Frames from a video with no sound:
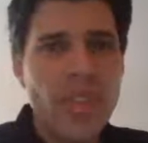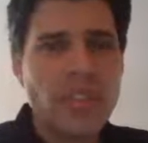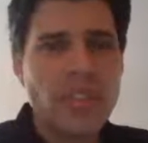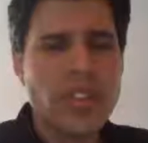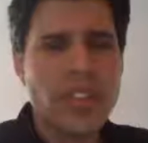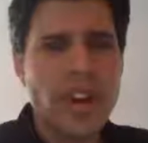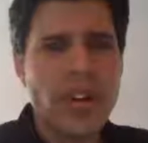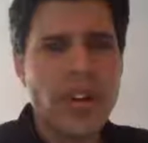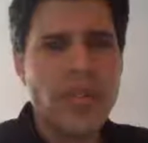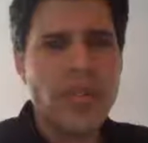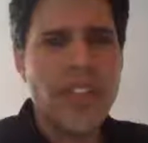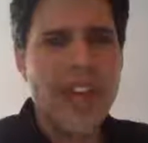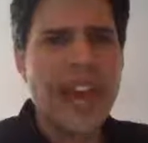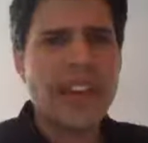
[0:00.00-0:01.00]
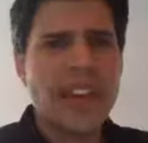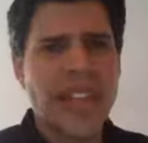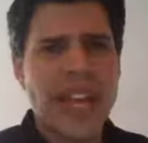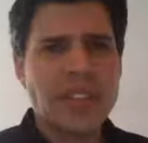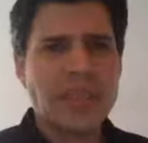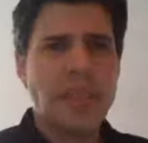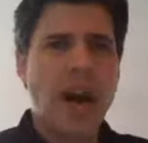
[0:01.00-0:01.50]
So
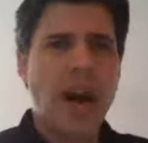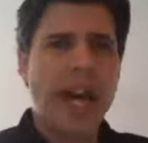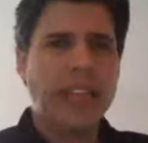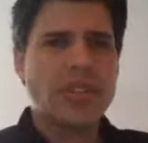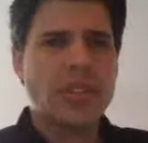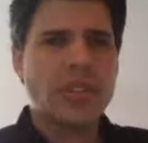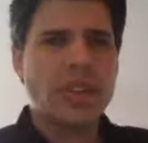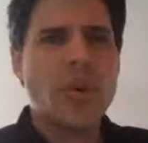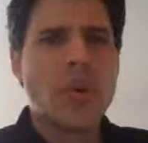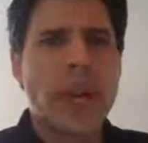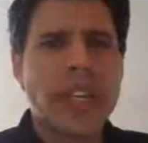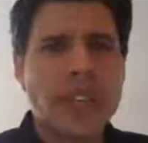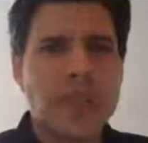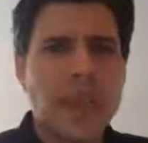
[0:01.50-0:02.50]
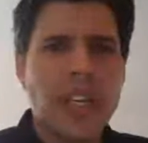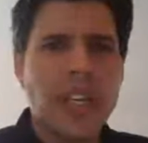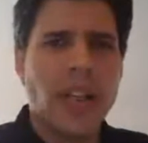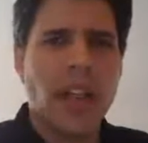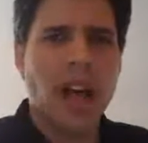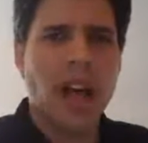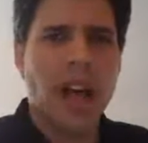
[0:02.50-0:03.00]
that's my sort of quick
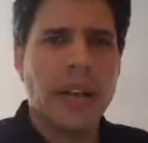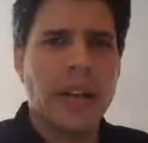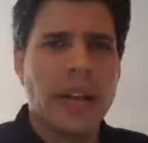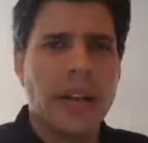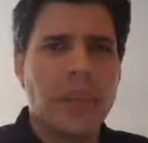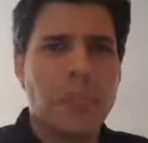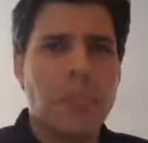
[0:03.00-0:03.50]
spiel on